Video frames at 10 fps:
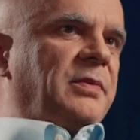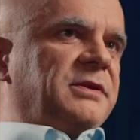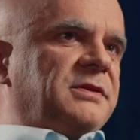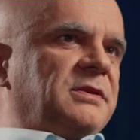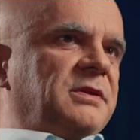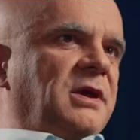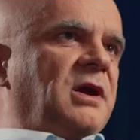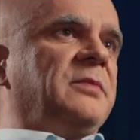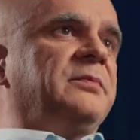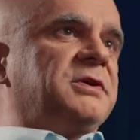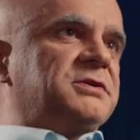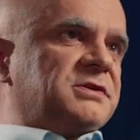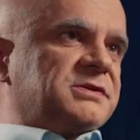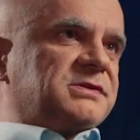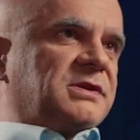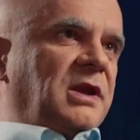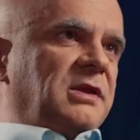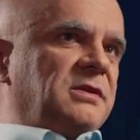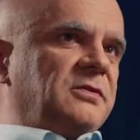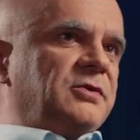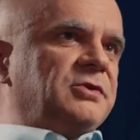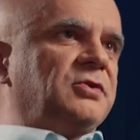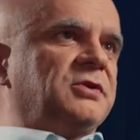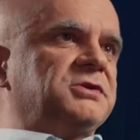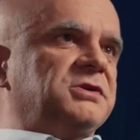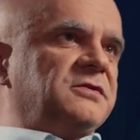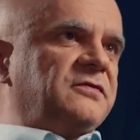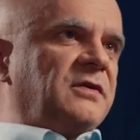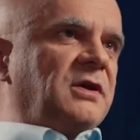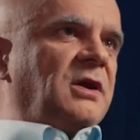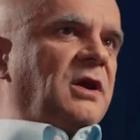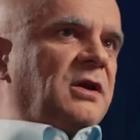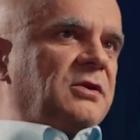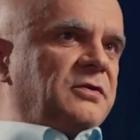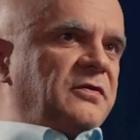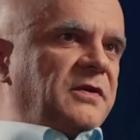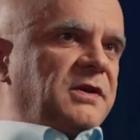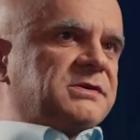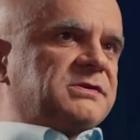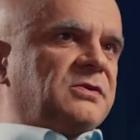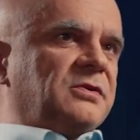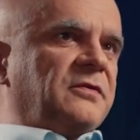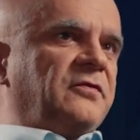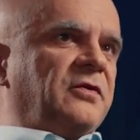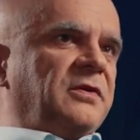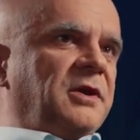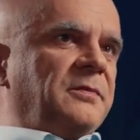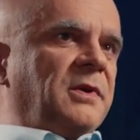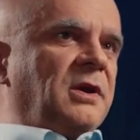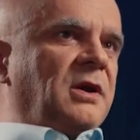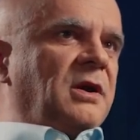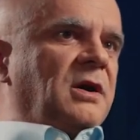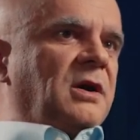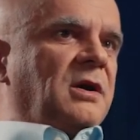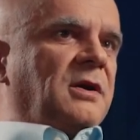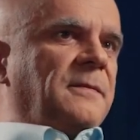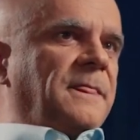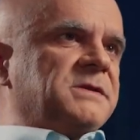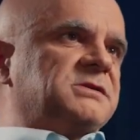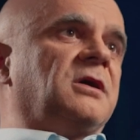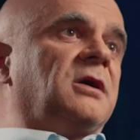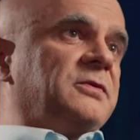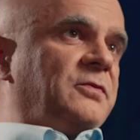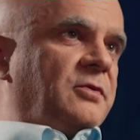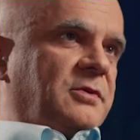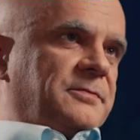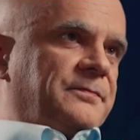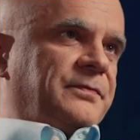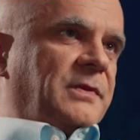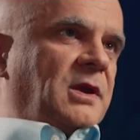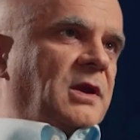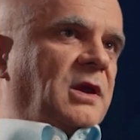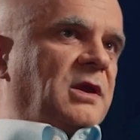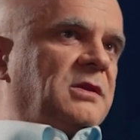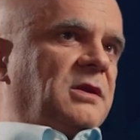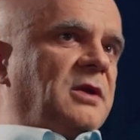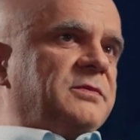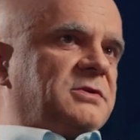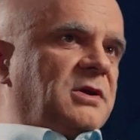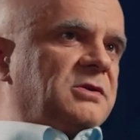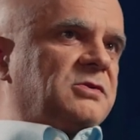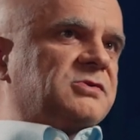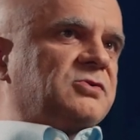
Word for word: but they are ambitious and they want to achieve a lot of things. So for them, it's a hard work. And I'm trying to